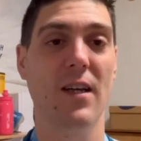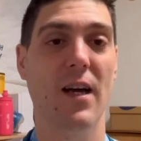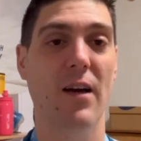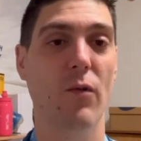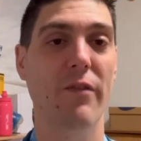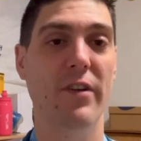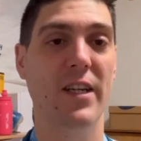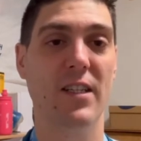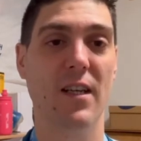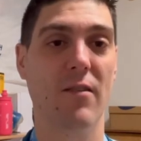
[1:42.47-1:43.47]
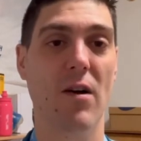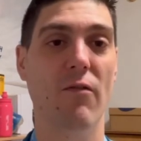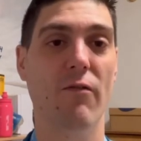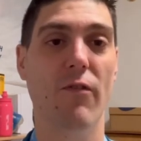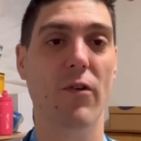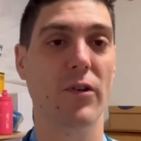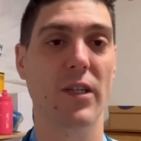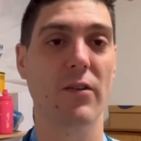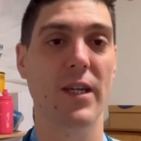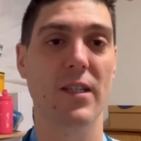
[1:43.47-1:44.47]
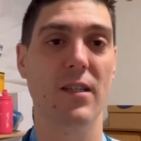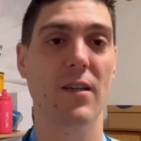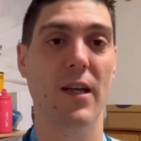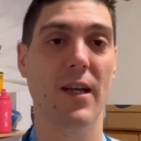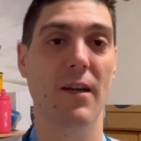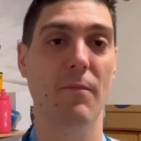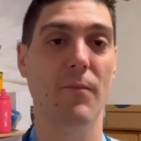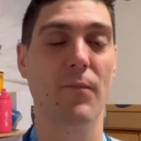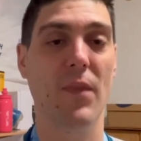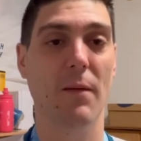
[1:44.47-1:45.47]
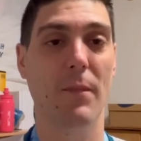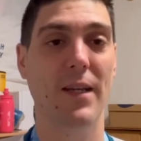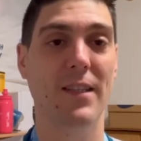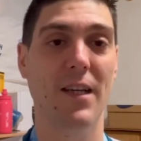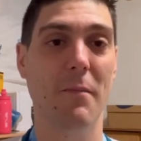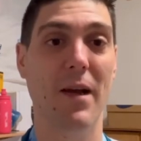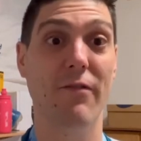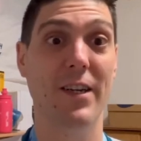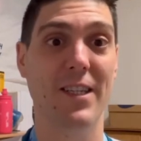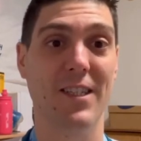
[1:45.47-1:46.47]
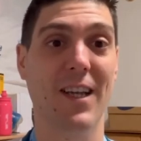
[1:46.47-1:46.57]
and we finished around 4 degrees by the time I finished.